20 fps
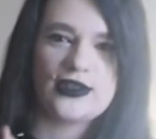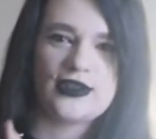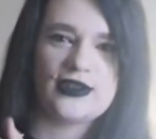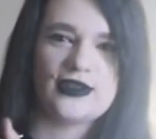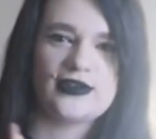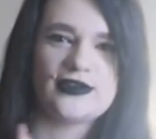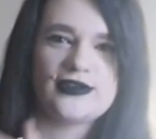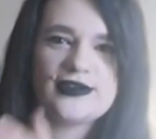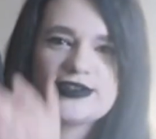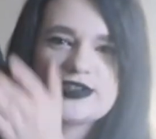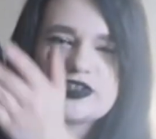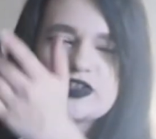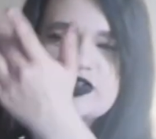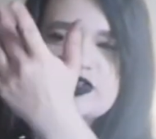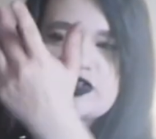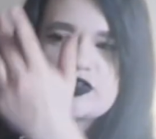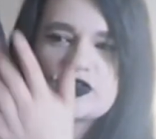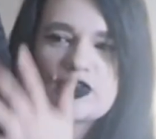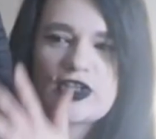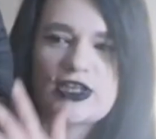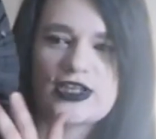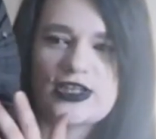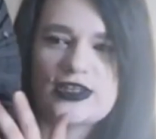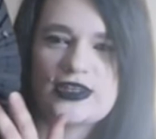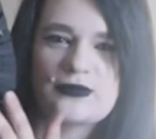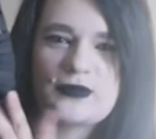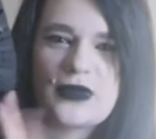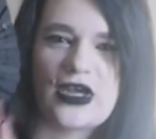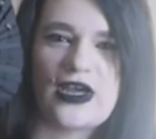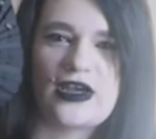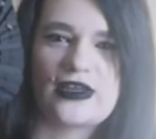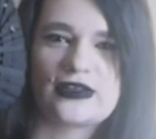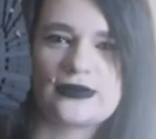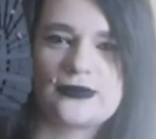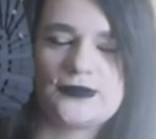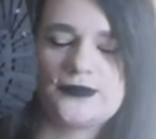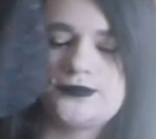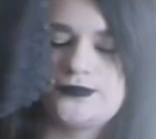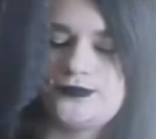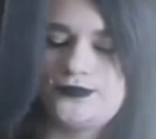And this is the shirt on the
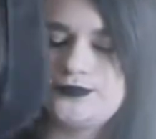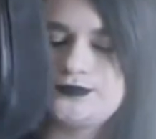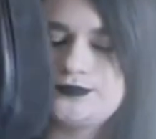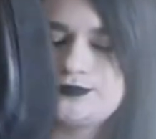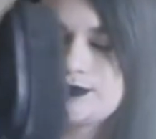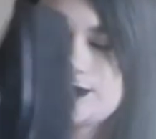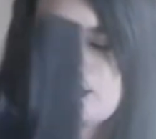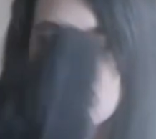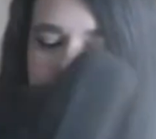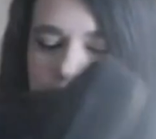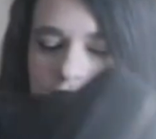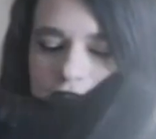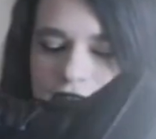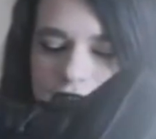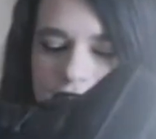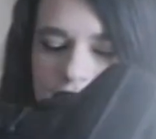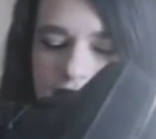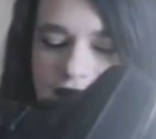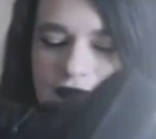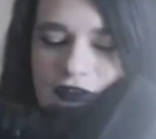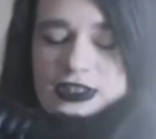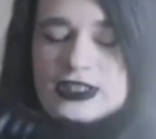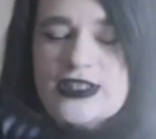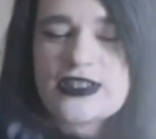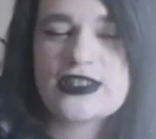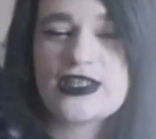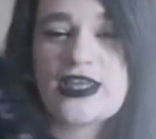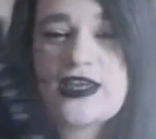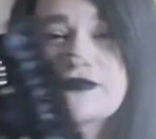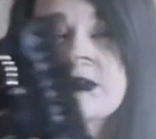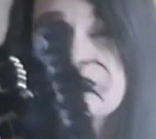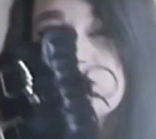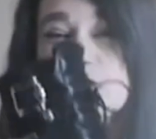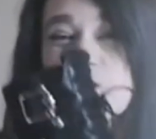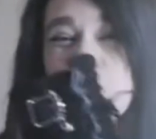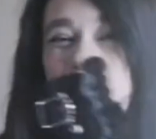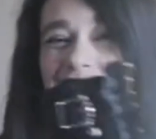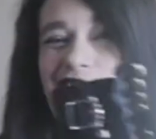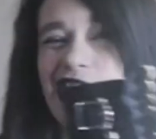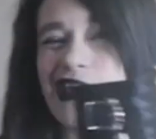bottom. I feel like they have
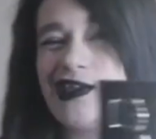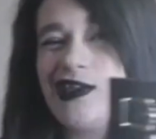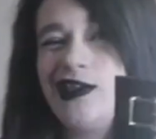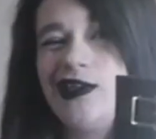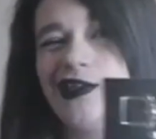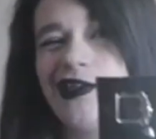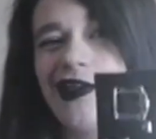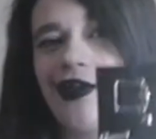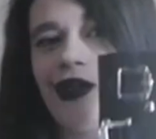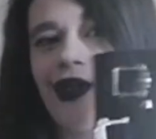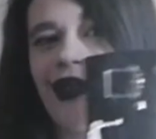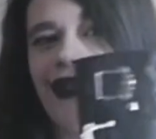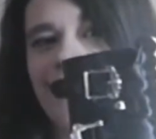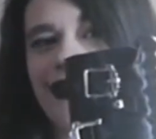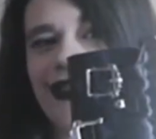suede on